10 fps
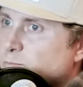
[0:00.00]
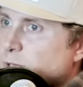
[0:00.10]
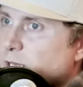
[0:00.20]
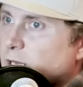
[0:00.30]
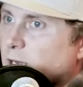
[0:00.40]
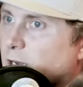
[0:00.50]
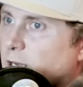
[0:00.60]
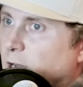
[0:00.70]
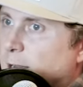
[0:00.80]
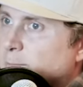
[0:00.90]
being a
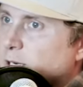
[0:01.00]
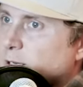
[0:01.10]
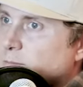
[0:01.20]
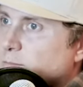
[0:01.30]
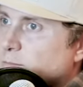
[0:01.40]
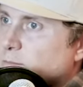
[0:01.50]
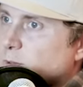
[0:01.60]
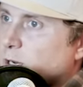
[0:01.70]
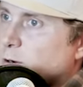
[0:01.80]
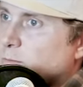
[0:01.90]
competent,
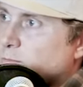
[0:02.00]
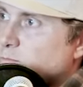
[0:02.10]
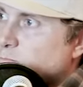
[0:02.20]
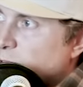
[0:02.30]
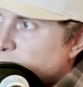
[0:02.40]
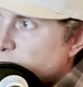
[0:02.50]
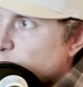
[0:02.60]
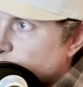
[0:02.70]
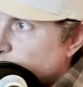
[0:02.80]
you know, pistol